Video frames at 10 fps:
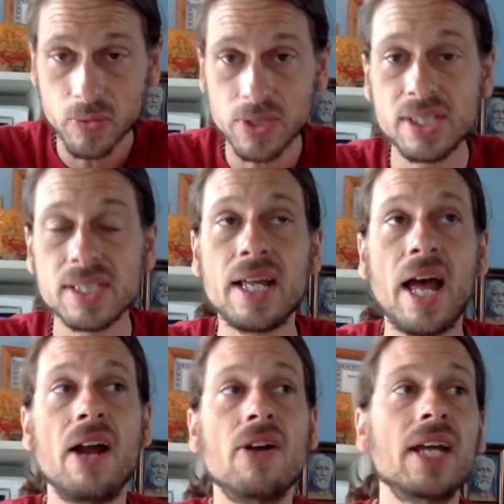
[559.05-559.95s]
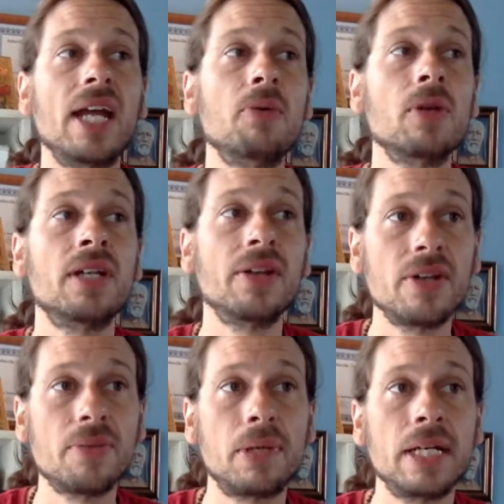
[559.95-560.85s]
which is that, okay, well, another
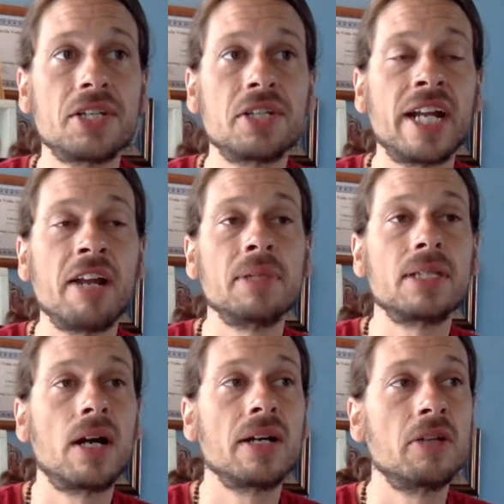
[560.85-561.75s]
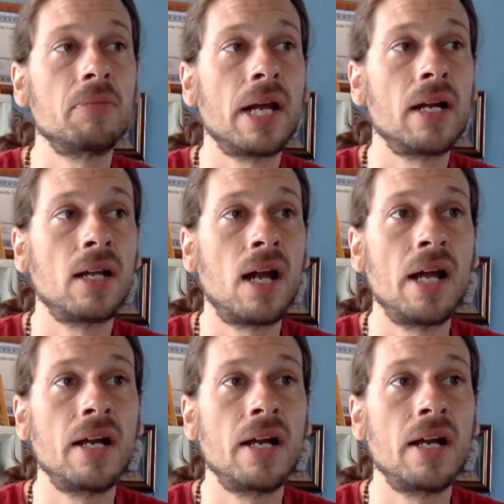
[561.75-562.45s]
prediction that I've been talking about a lot,